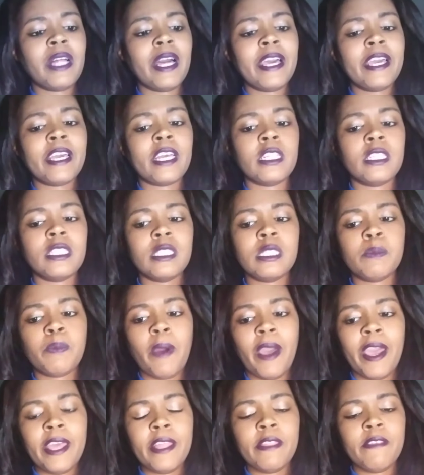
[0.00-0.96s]
like
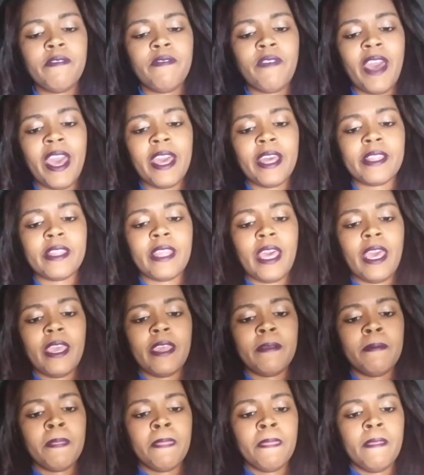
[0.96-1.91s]
despite the fact
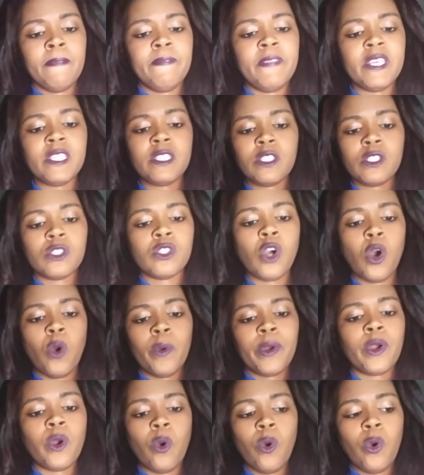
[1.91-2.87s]
that this is
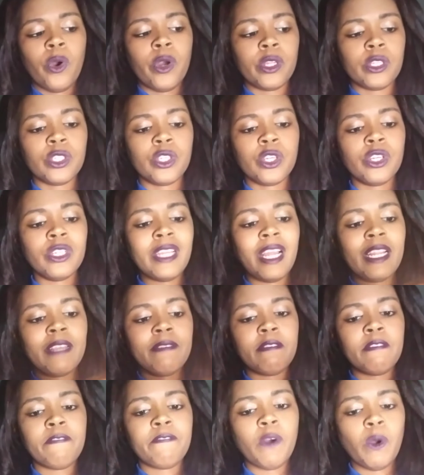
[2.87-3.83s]
going on, you're not
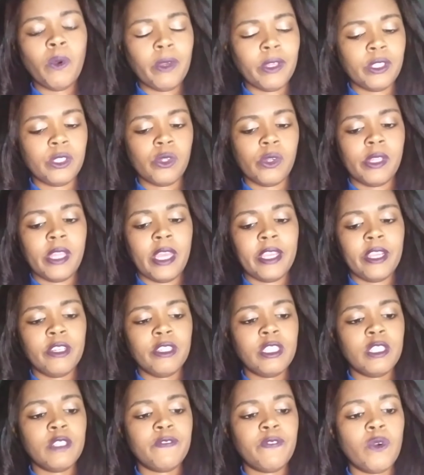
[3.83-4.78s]
even focused on that. You're
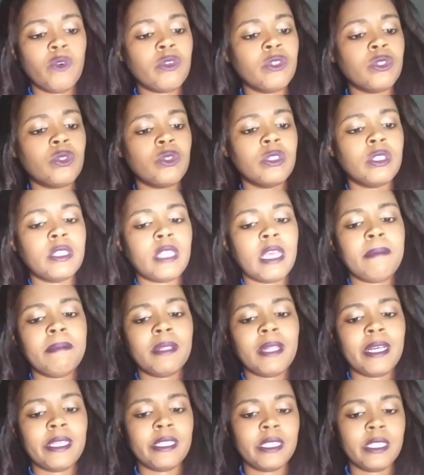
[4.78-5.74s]
just focused on
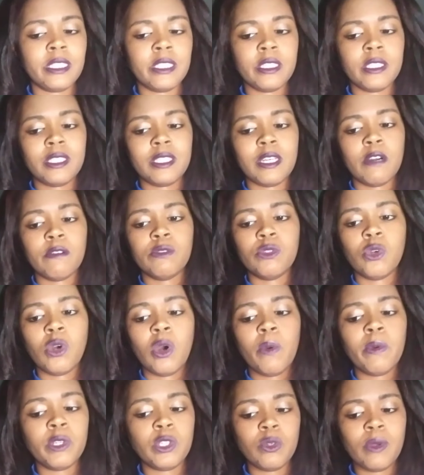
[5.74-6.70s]
stabilizing yourself,
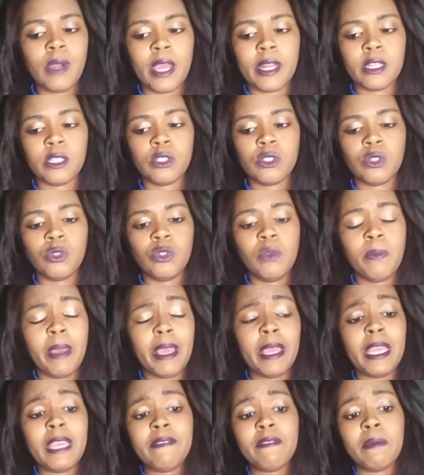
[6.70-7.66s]
doing what you got to do. You
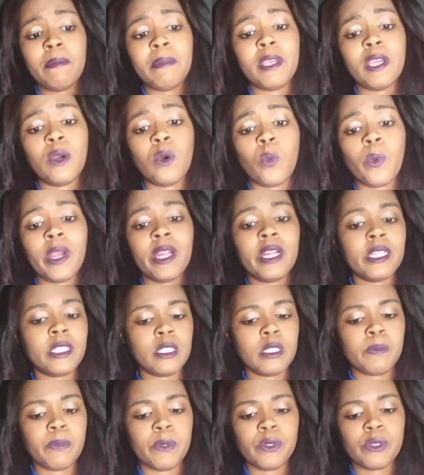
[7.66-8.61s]
may even be aware that
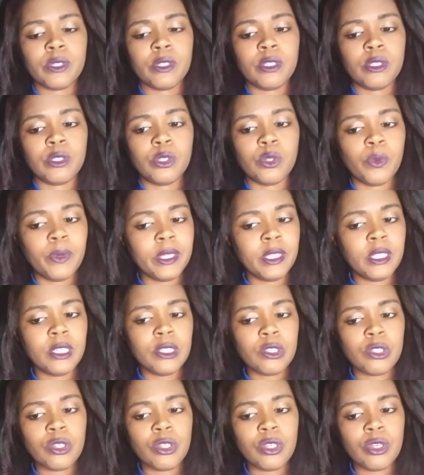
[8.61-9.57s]
this person is doing
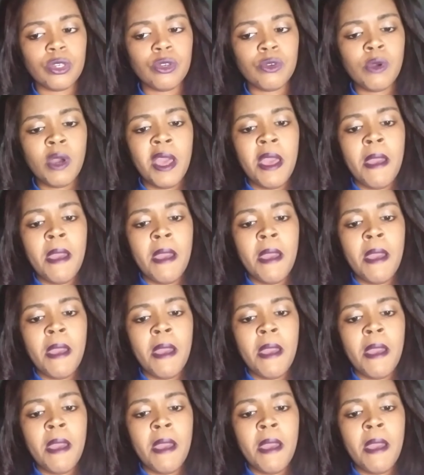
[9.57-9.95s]
this to you,